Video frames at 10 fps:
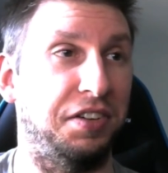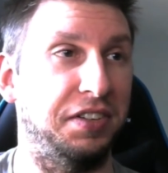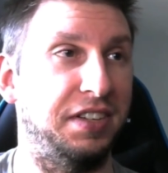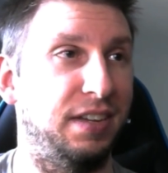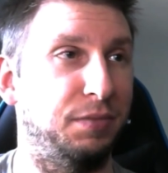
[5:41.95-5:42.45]

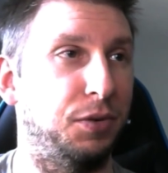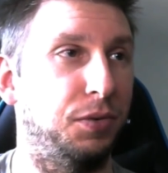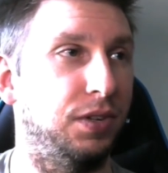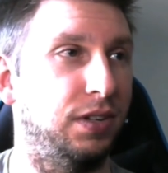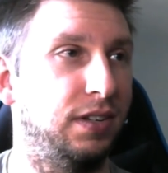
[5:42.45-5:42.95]
goddamn
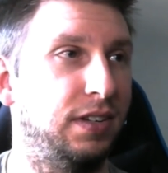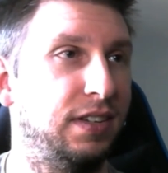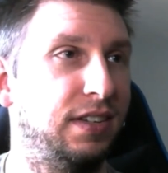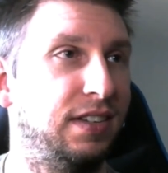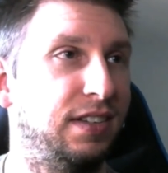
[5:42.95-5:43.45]
cool.
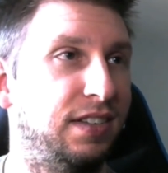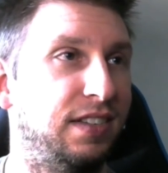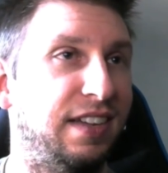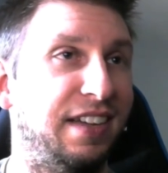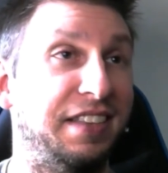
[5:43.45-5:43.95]

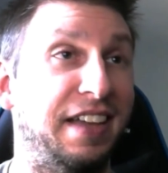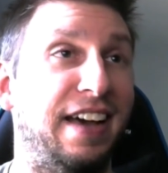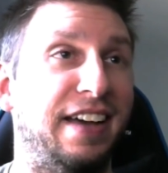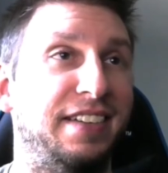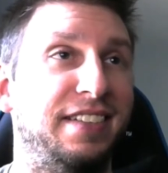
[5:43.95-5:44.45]

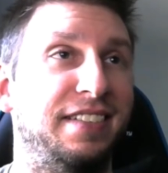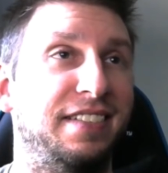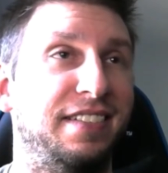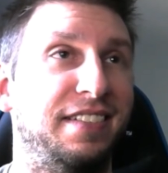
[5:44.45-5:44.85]
That